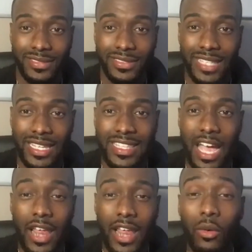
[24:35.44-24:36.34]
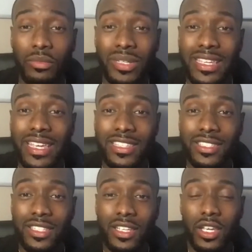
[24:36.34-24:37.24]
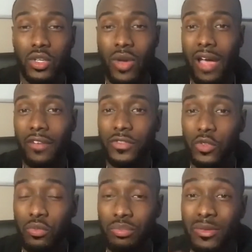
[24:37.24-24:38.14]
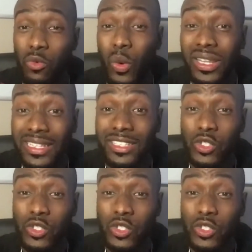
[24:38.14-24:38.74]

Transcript: That's not how it begins. You have to be willing